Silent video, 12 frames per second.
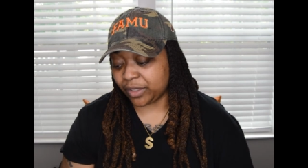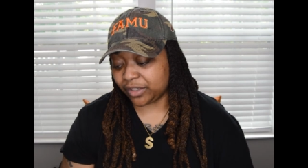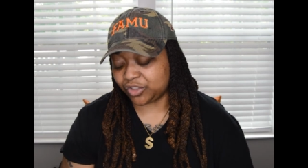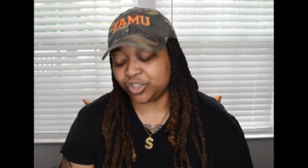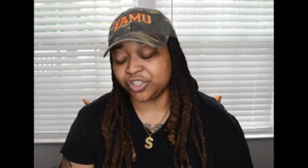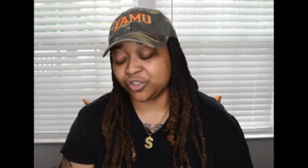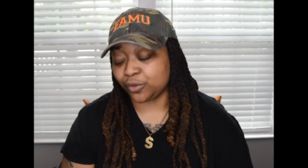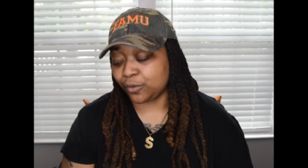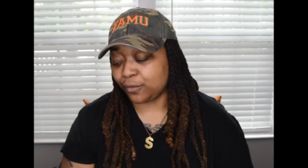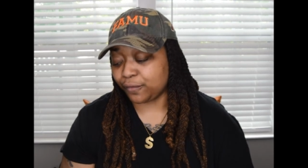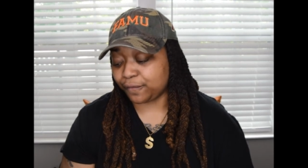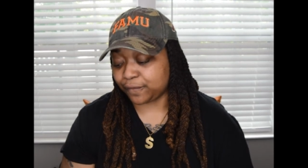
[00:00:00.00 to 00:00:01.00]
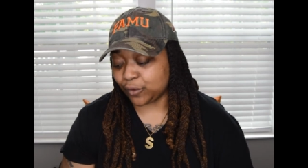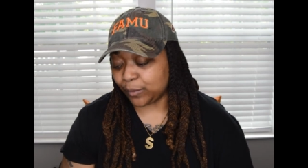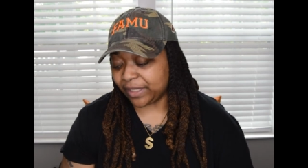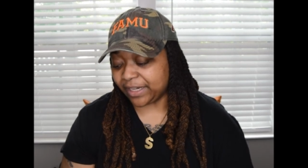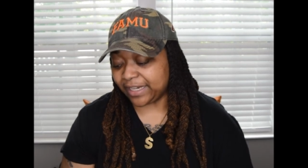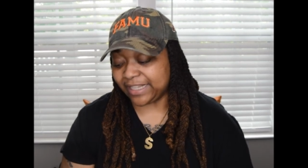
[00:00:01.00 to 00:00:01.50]
gentle
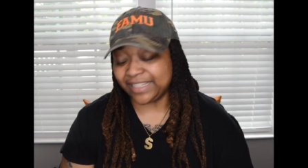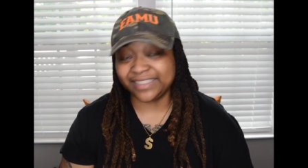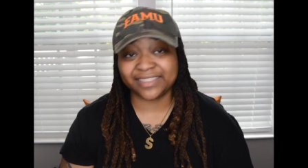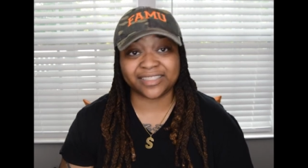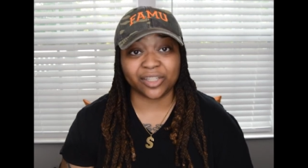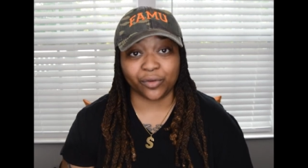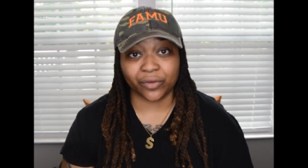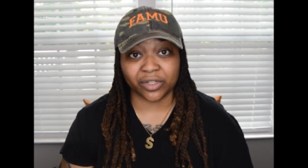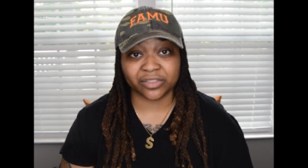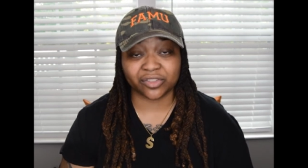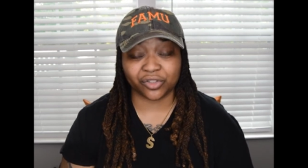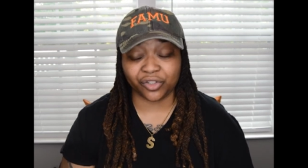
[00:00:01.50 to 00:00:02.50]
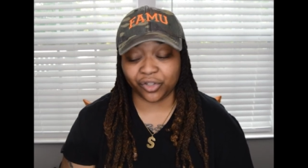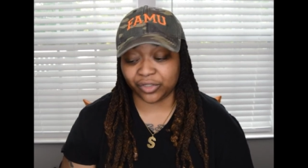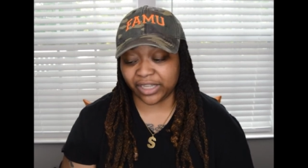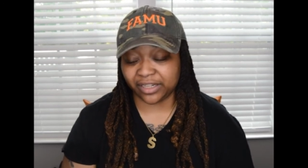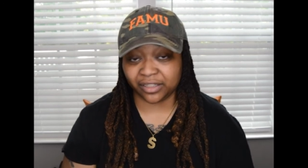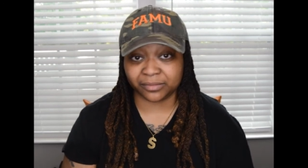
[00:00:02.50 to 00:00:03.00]
fluidity silver. So
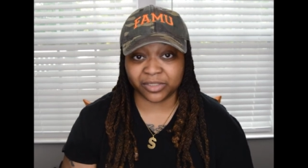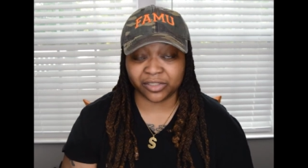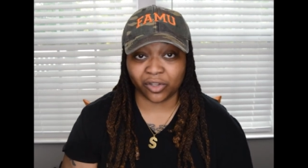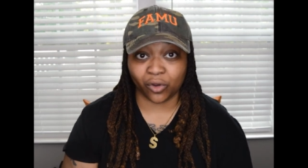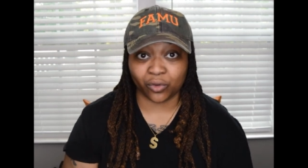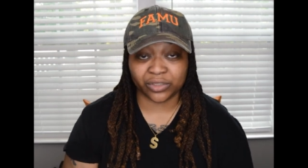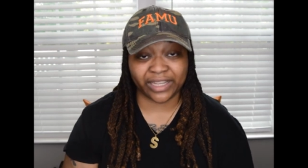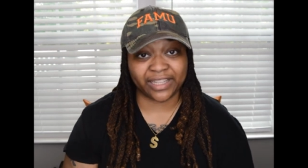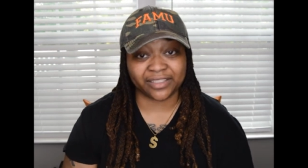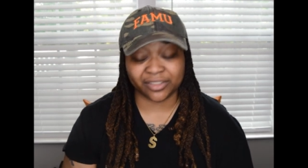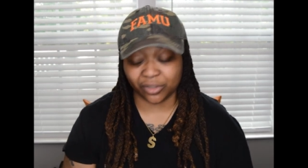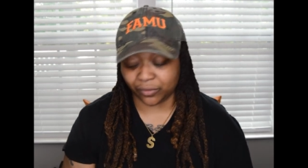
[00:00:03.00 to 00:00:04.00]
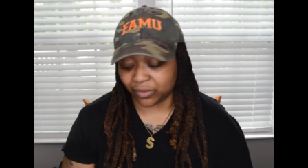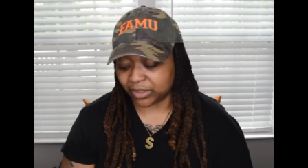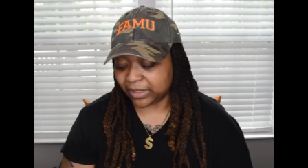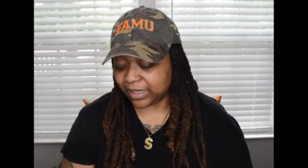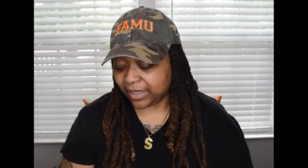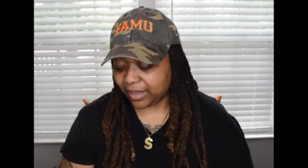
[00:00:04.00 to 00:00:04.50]
that comes in gold and
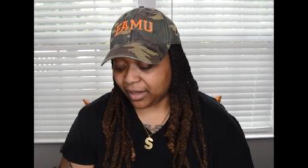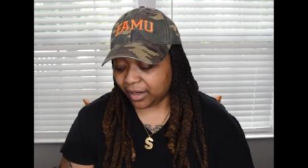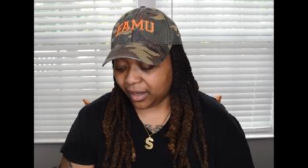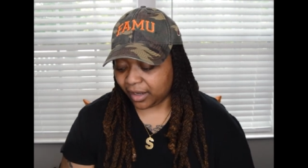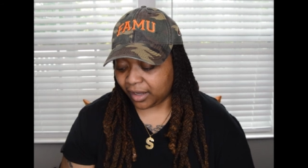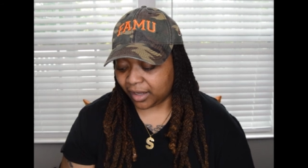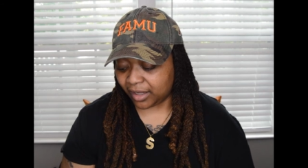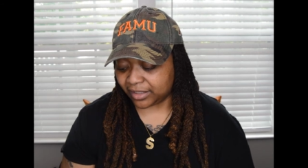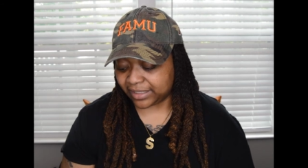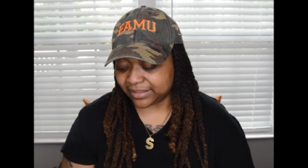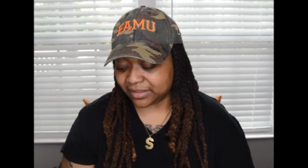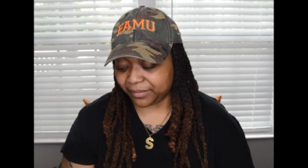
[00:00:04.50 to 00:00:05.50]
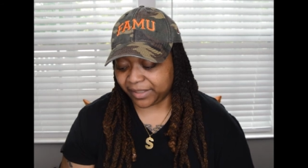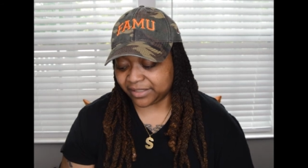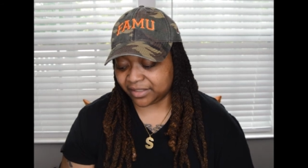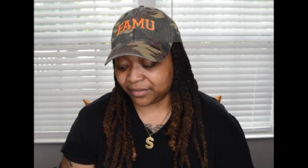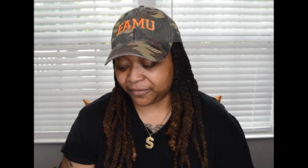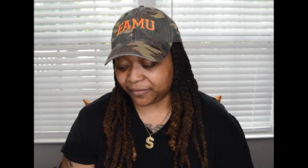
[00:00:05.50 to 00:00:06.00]
silver. That's the
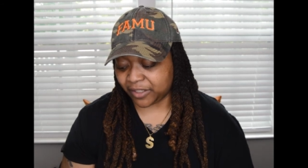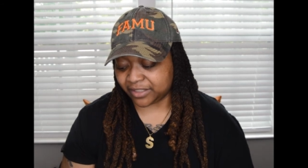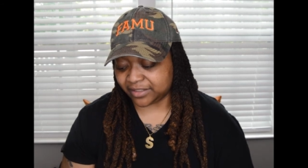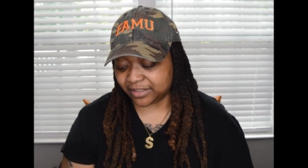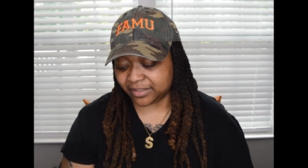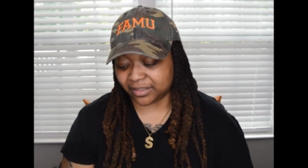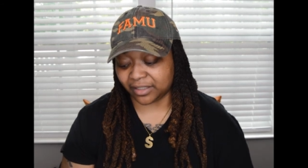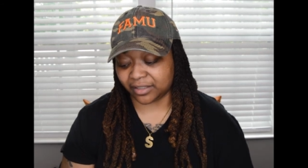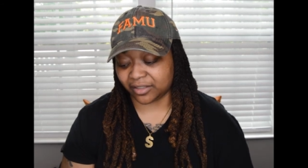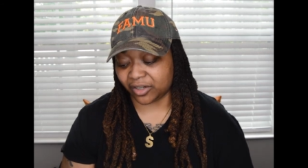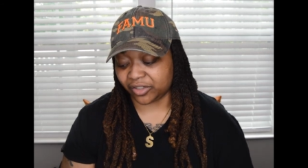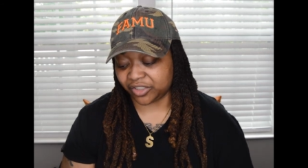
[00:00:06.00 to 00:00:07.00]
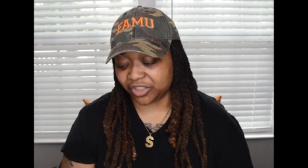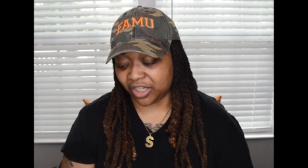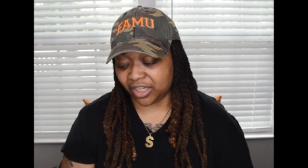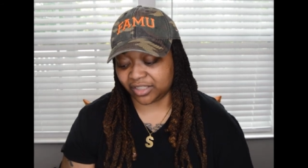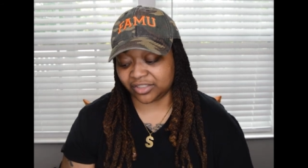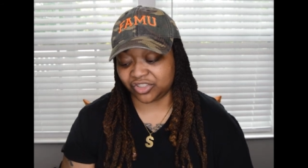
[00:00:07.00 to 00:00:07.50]
Maison Francis
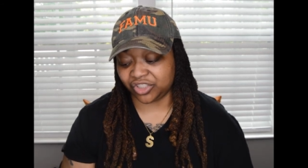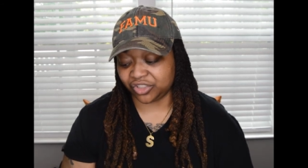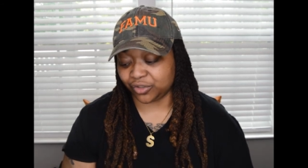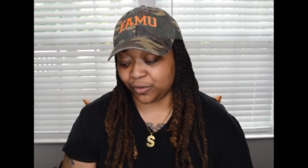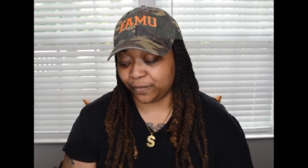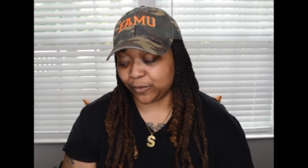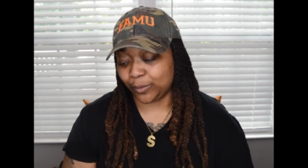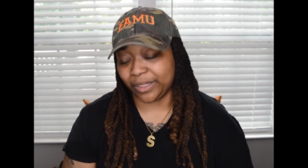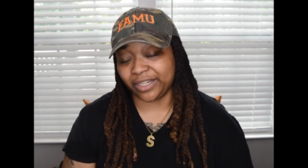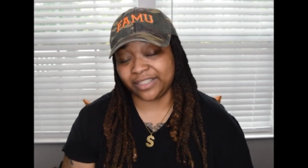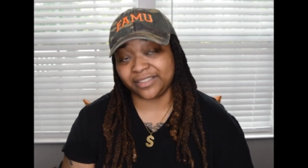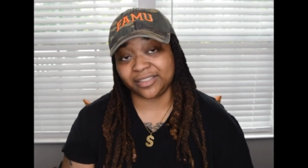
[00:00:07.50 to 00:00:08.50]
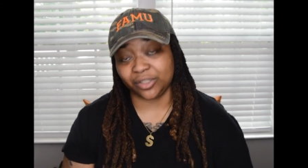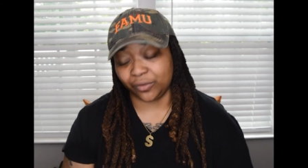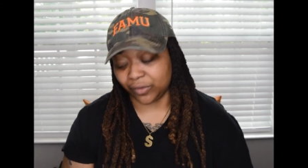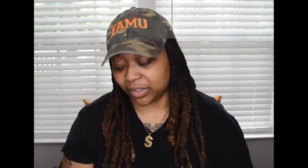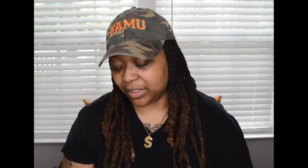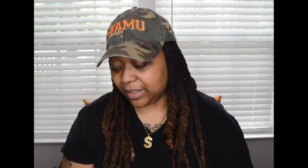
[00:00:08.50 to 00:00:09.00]
Curtijan gentle fluidity
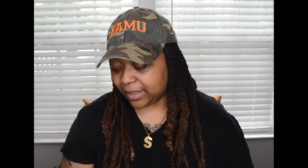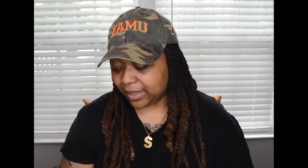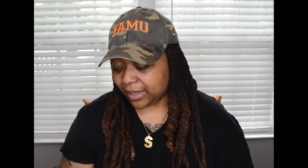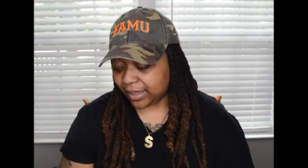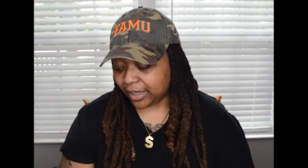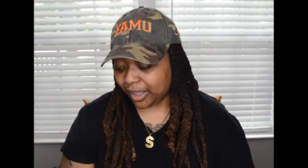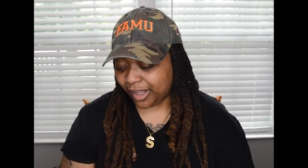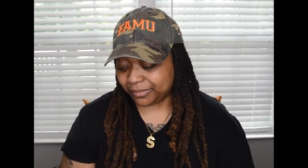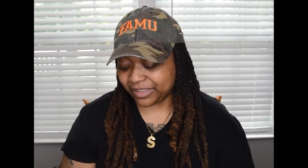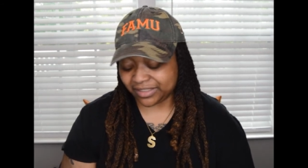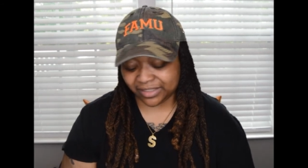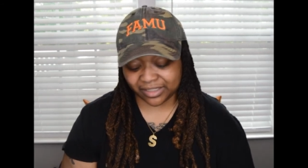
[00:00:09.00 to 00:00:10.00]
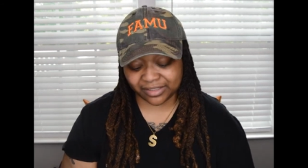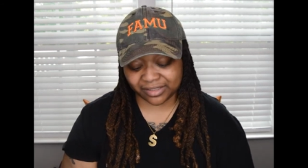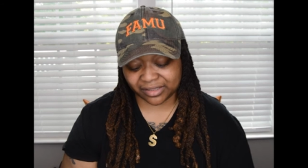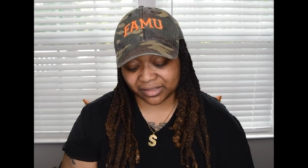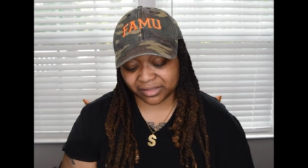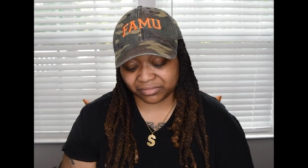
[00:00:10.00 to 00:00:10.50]
silver. This
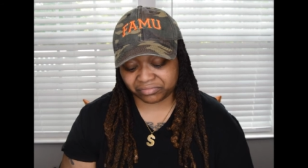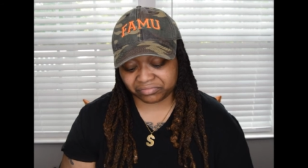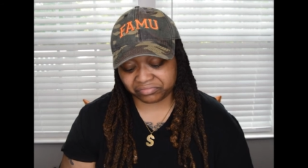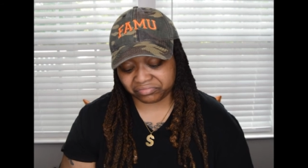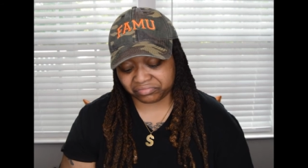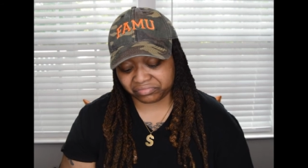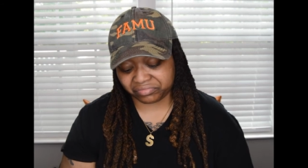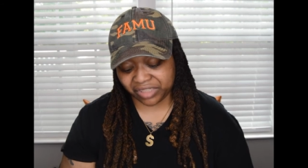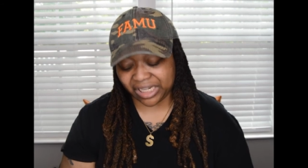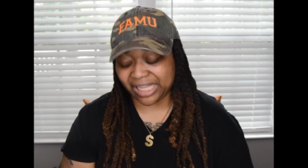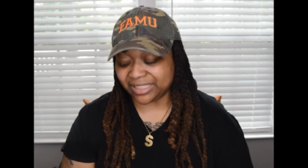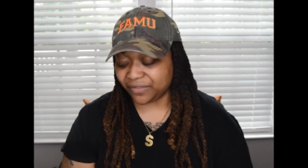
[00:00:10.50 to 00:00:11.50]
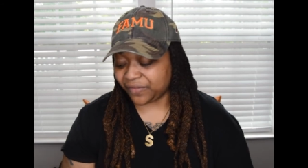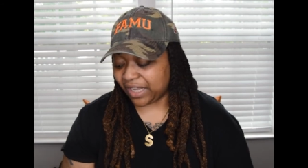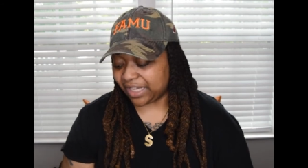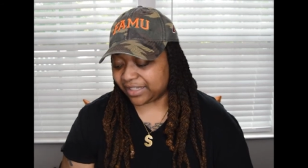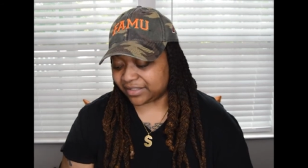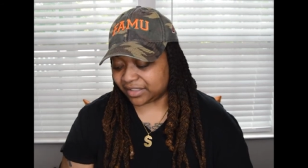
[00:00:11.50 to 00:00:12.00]
is
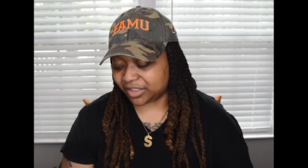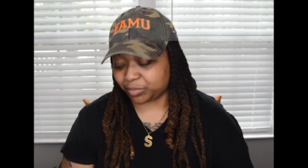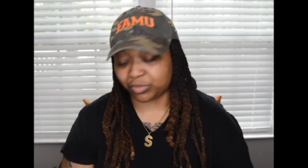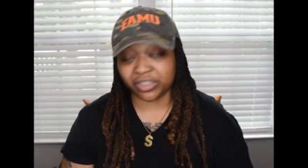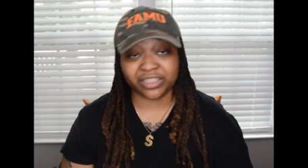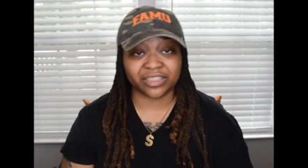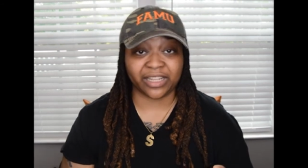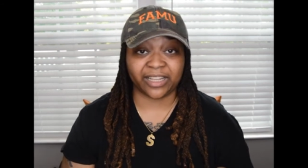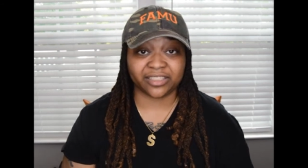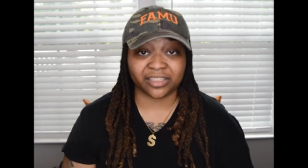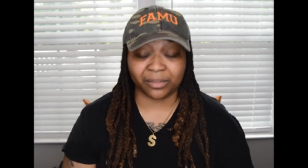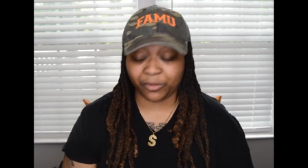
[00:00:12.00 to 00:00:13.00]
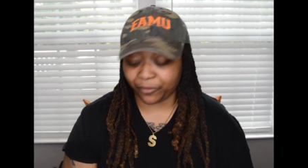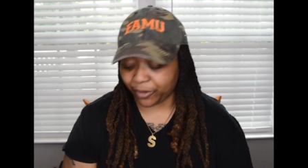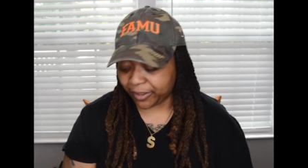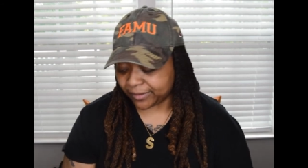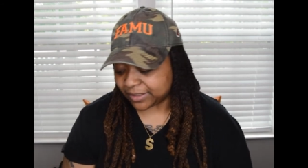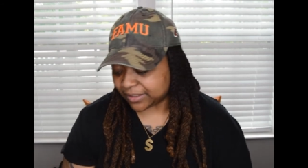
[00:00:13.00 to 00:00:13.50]
classified as a spring/summer
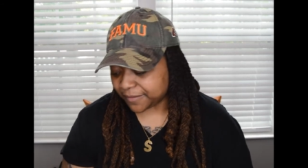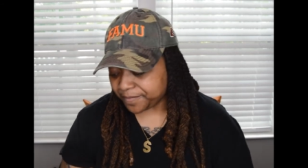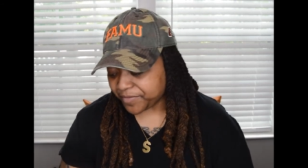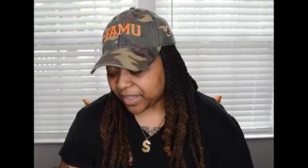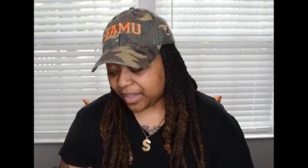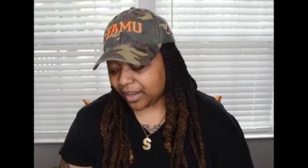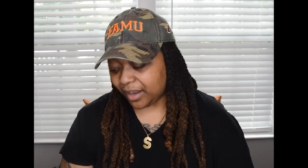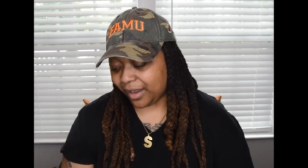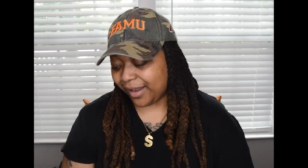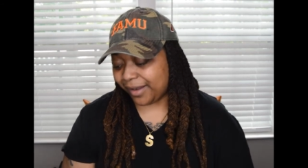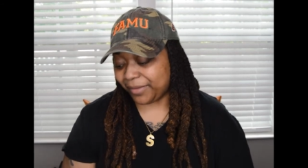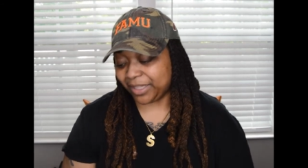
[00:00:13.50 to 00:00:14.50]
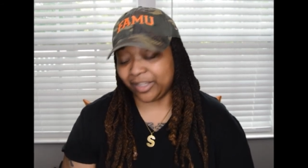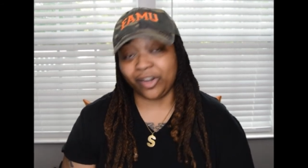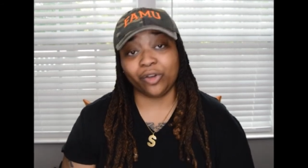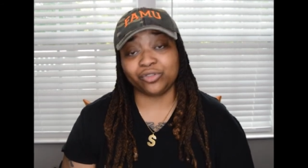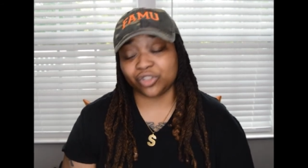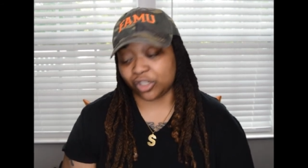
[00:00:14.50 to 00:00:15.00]
fragrance, and the
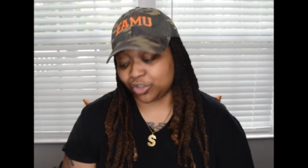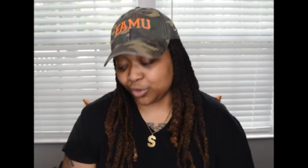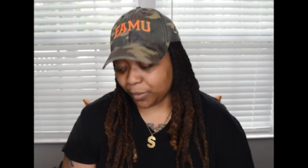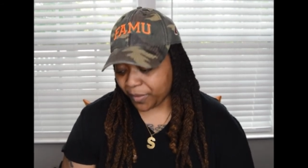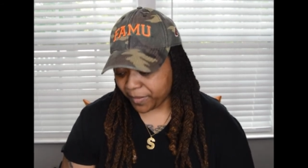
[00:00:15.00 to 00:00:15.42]
notes are juniper